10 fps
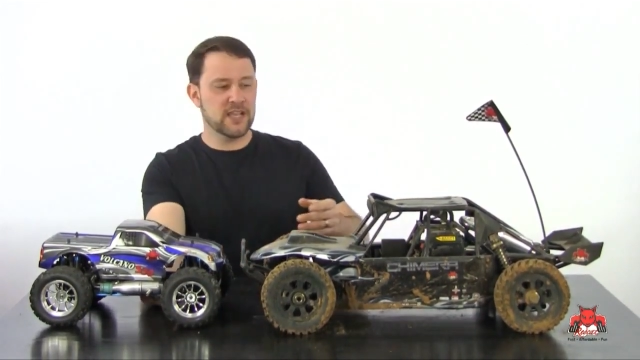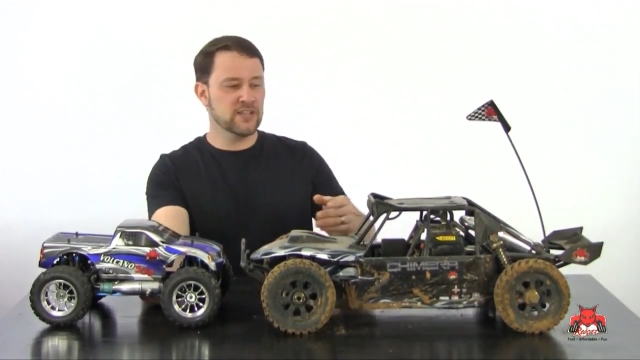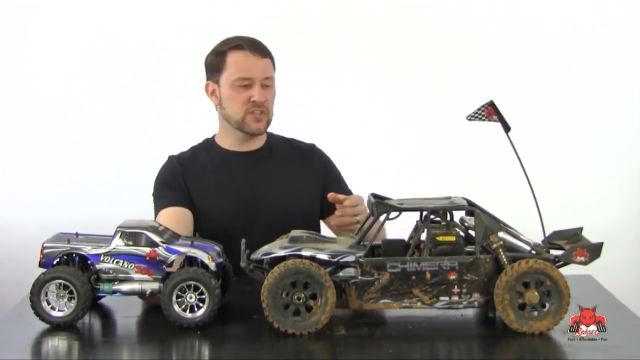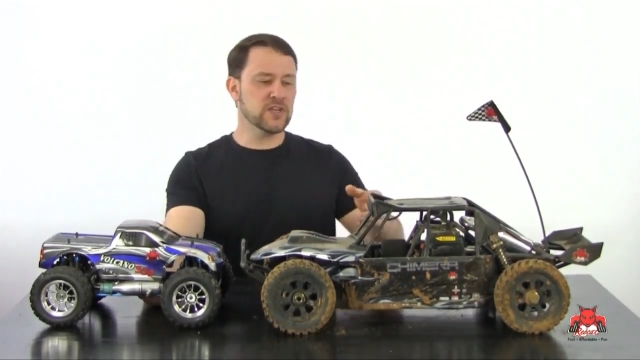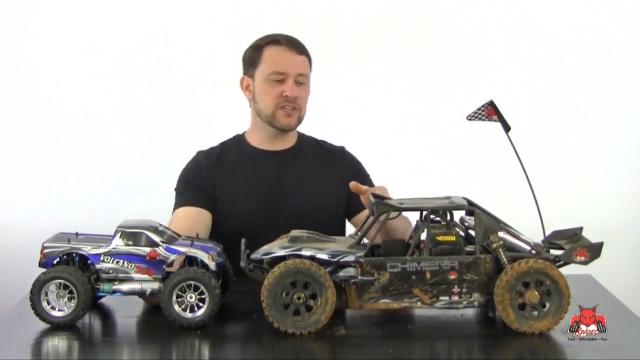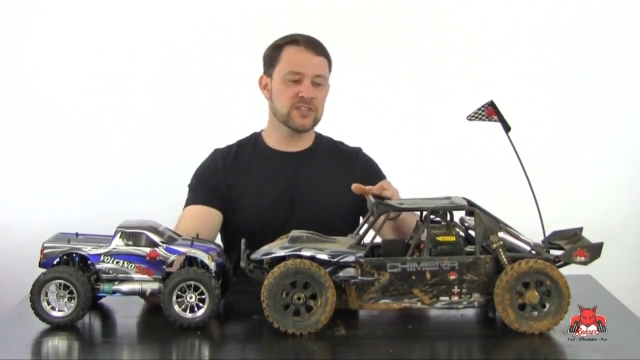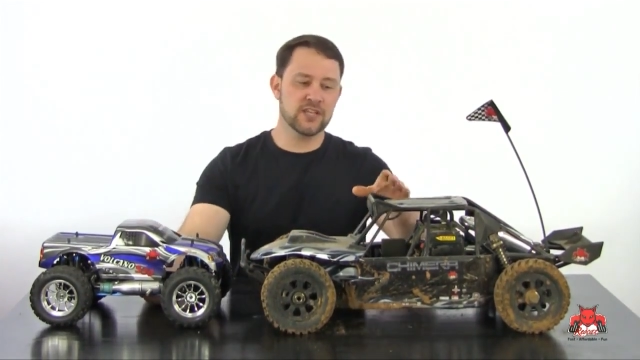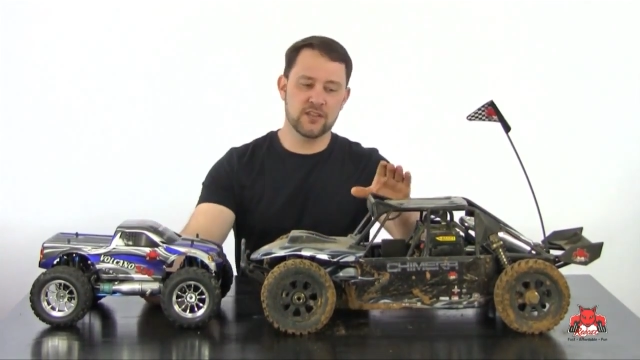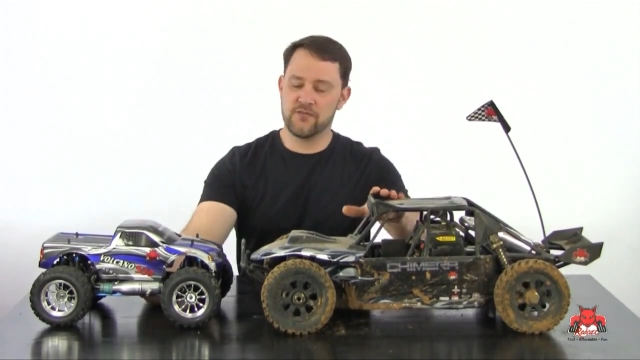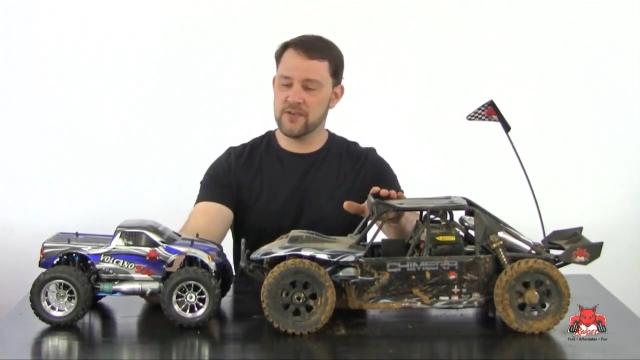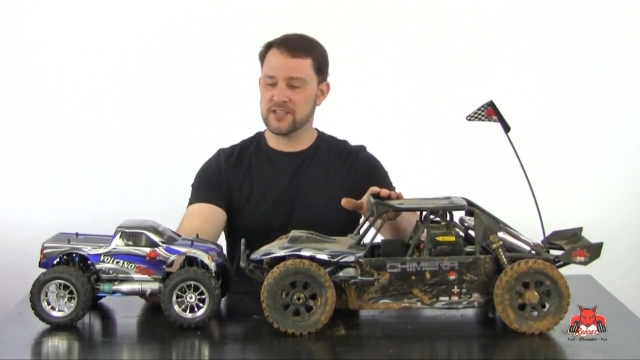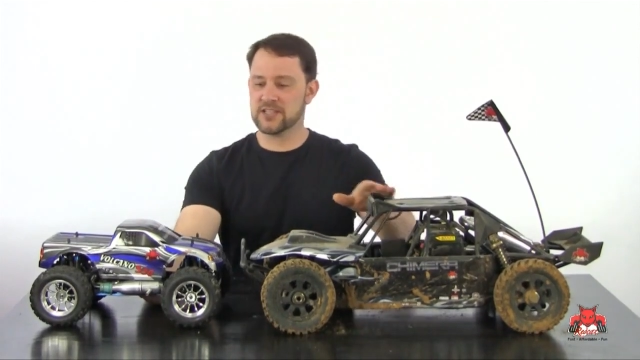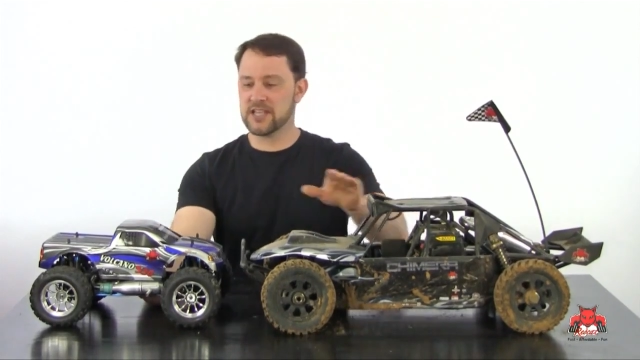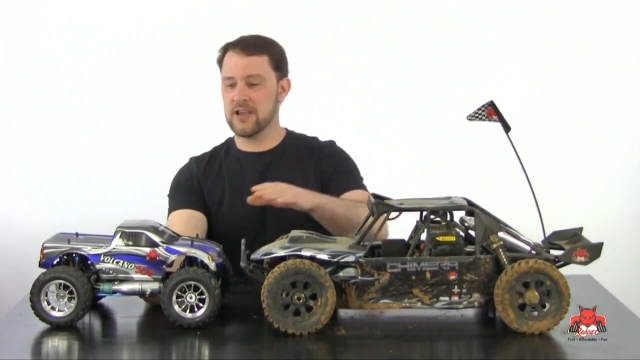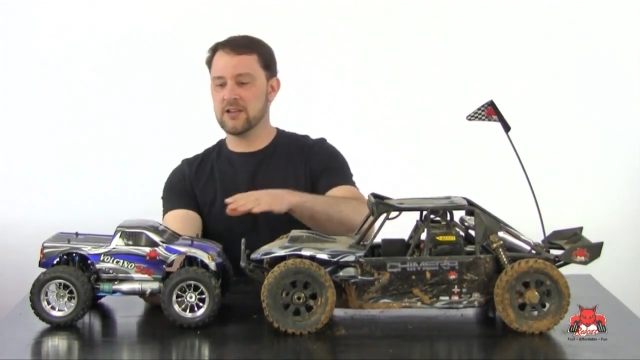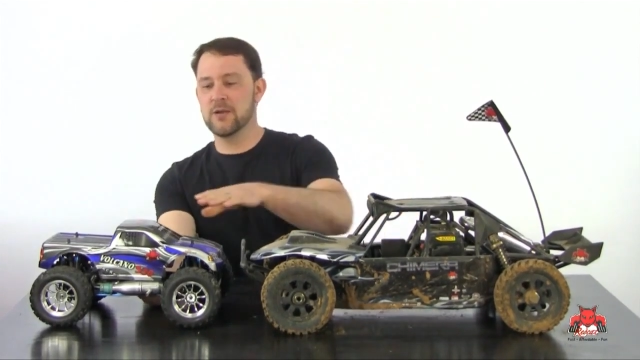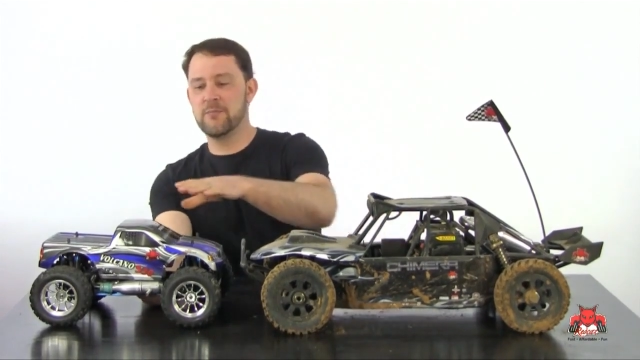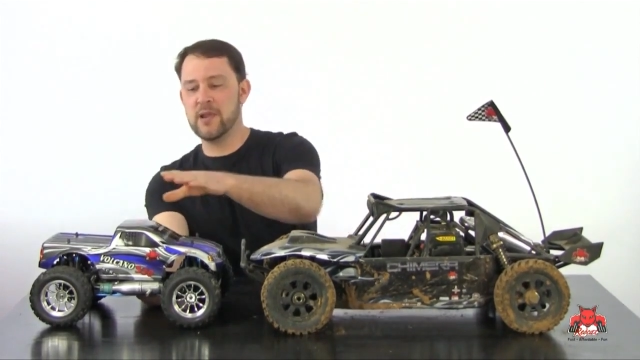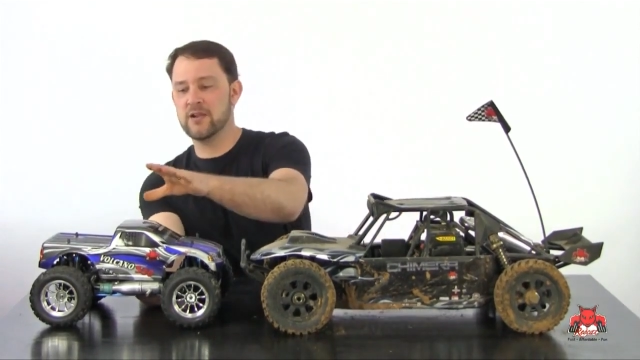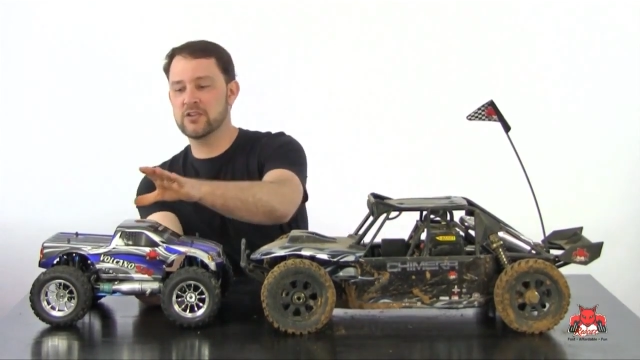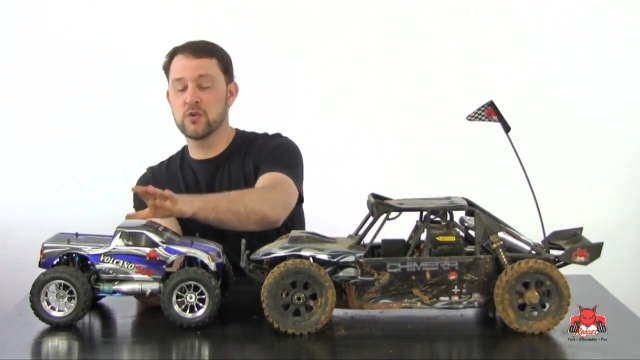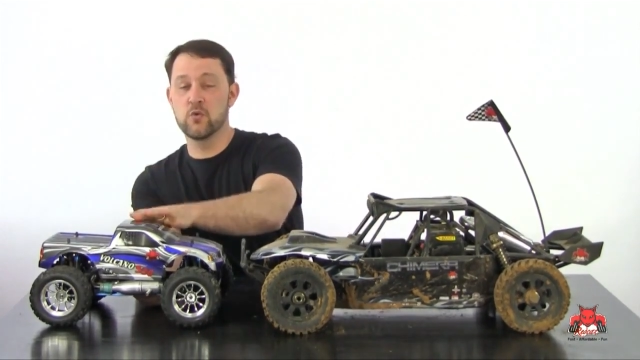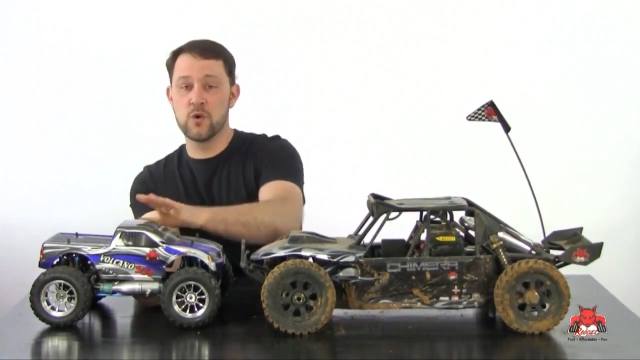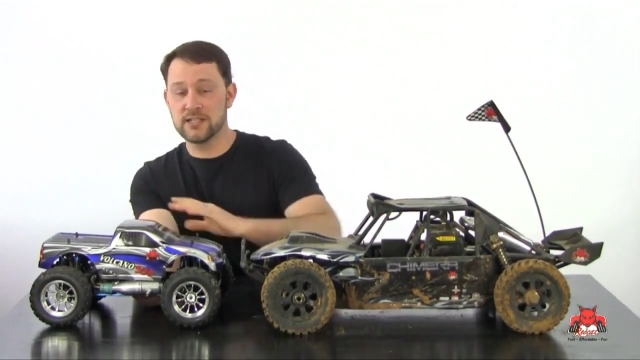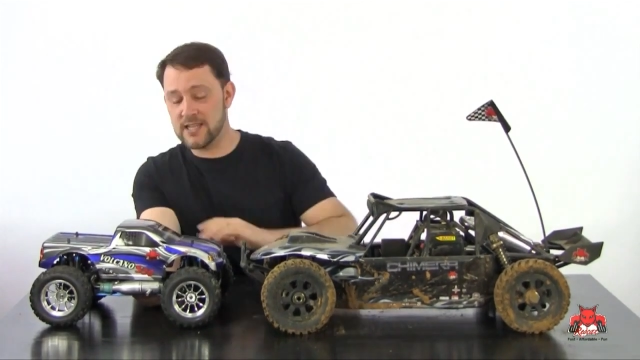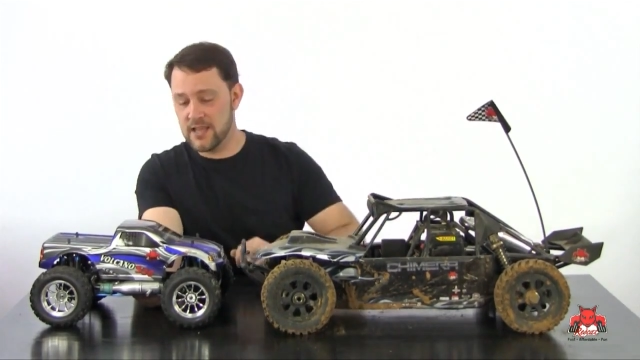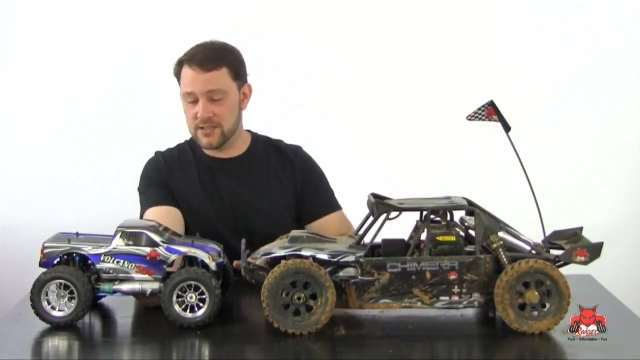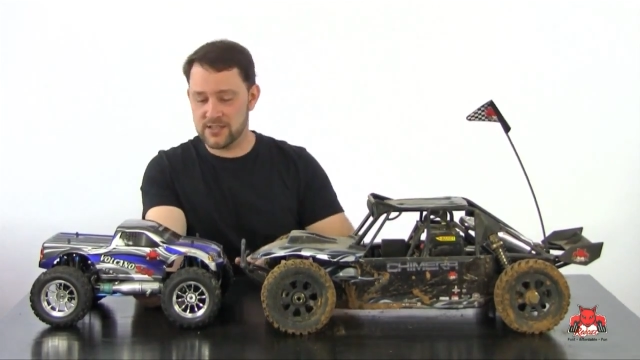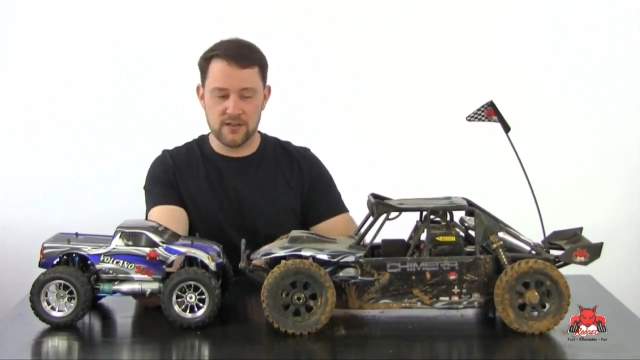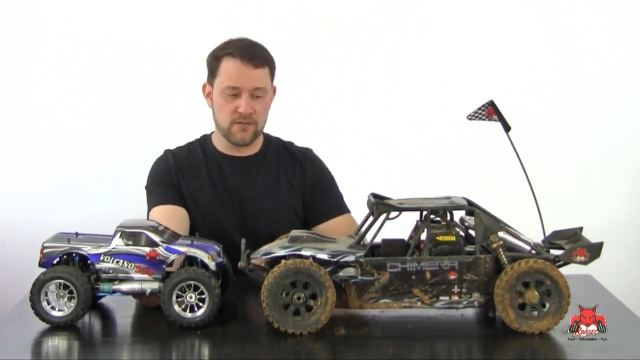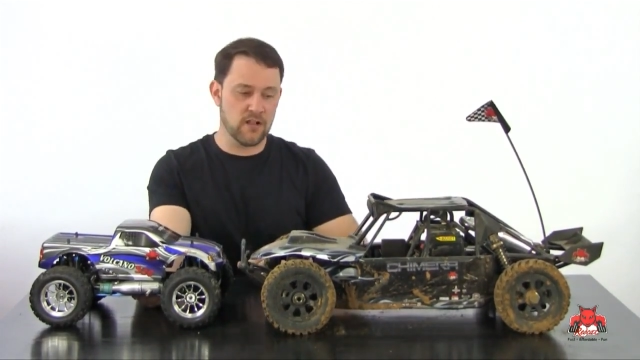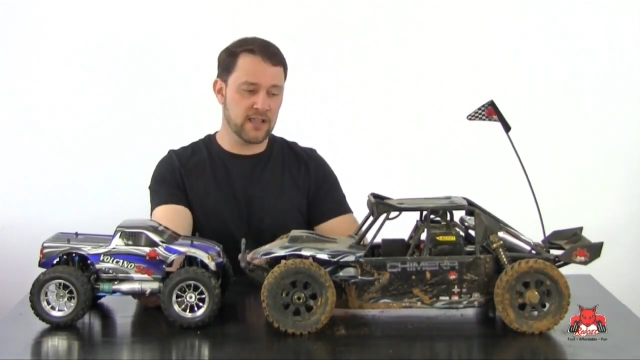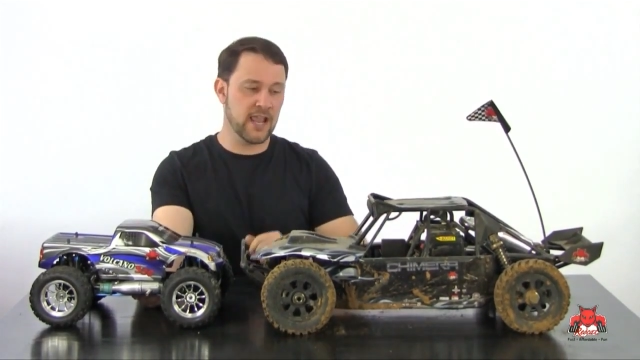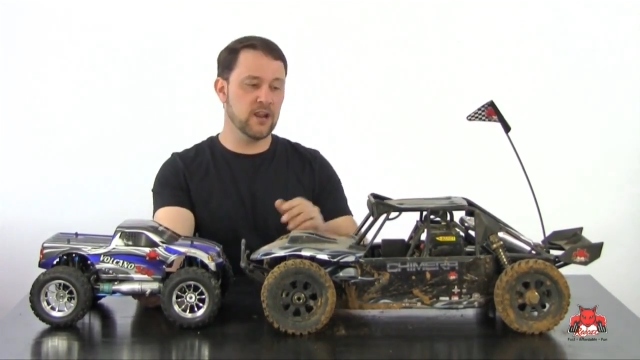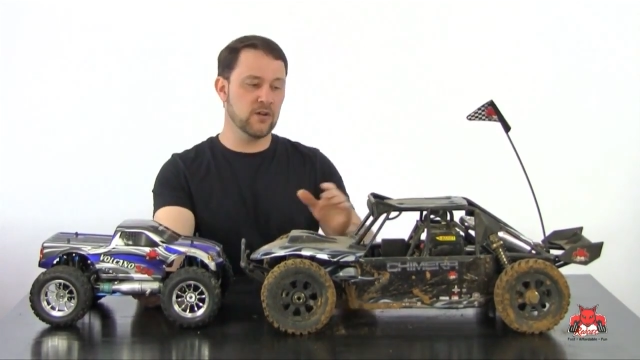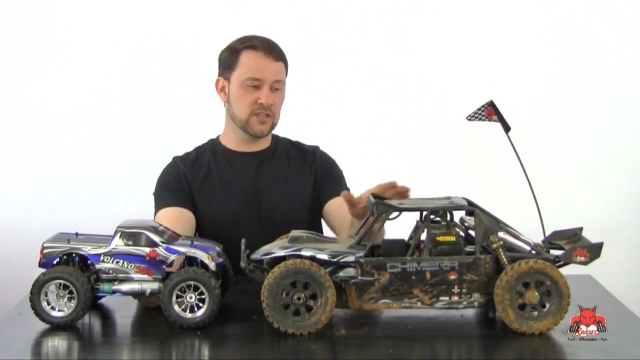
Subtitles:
As you can see, the 5th scale compared to the 1/10 scale Volcano,